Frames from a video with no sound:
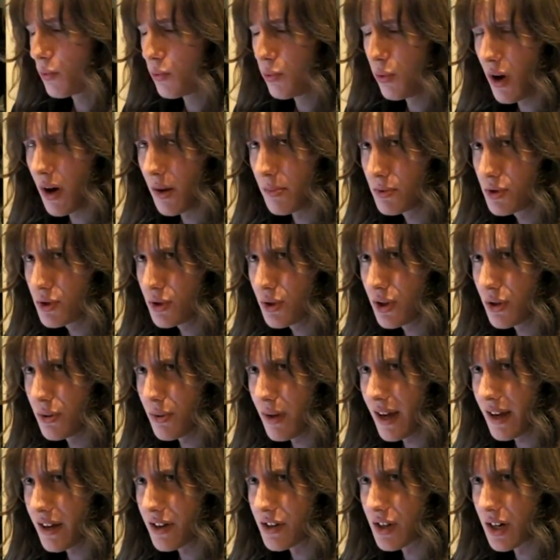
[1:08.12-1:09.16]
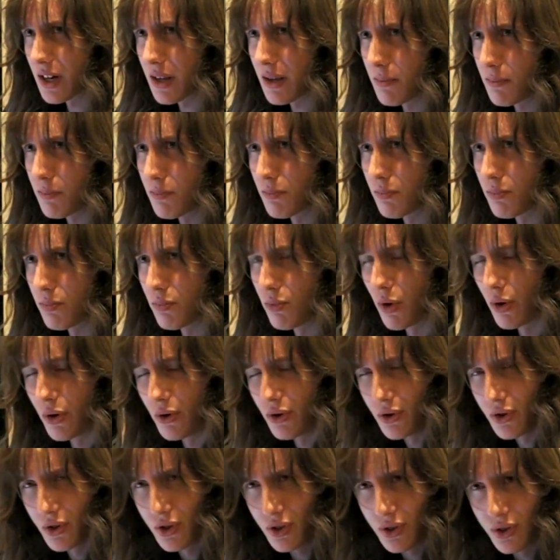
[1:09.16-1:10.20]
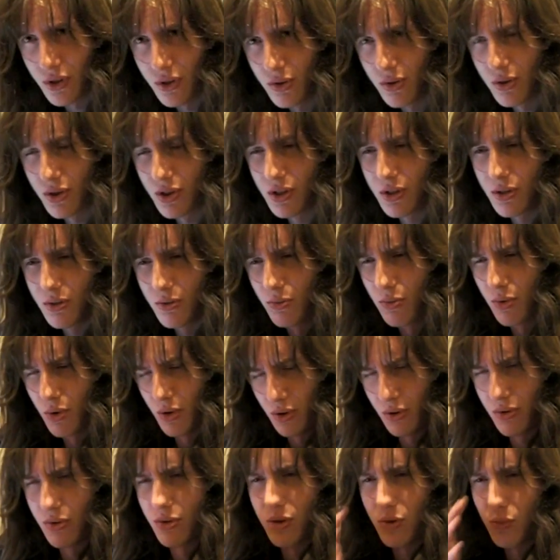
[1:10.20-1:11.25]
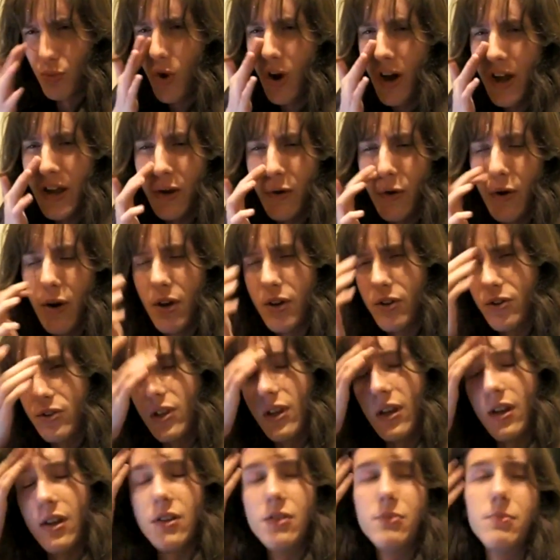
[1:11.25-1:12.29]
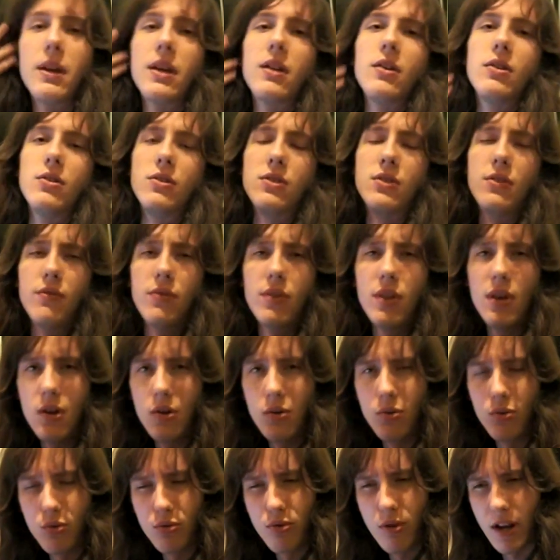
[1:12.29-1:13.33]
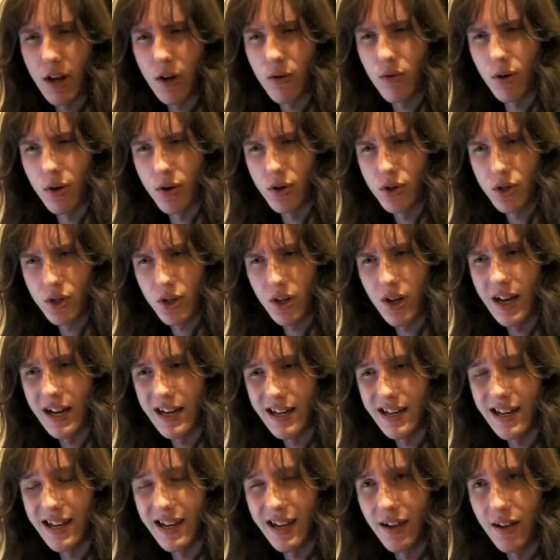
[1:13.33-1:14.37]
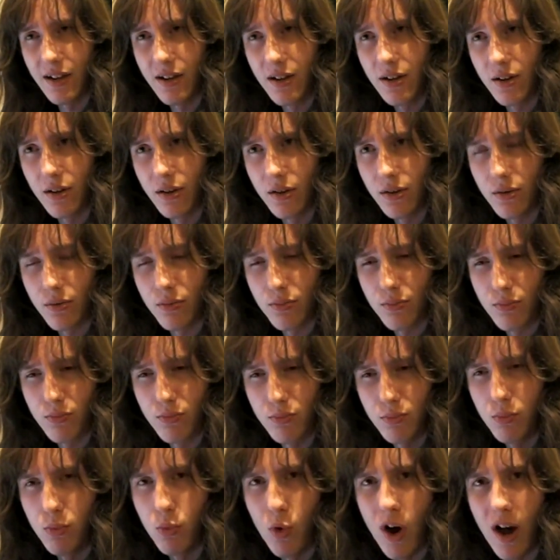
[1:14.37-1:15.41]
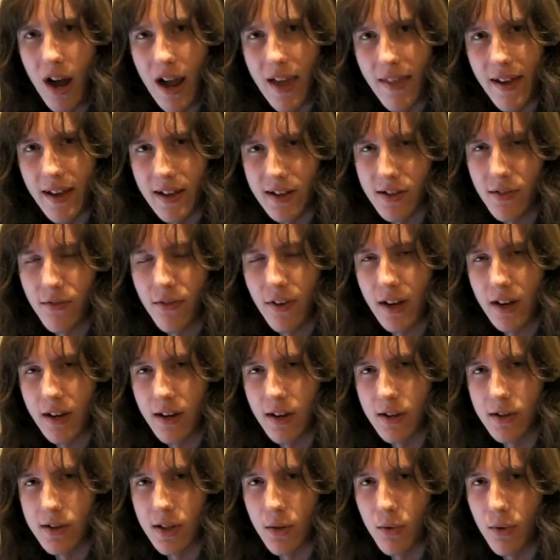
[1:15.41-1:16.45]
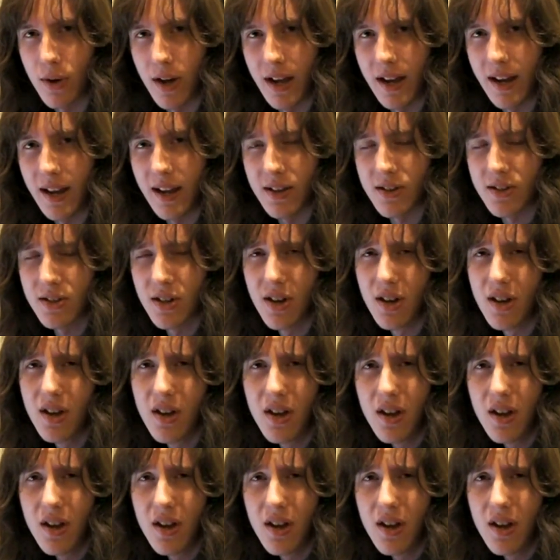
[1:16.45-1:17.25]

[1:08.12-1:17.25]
What I'm sure you actually want, why you're asking is because of the whole credit crunch idea and why that's affecting us in the way it is.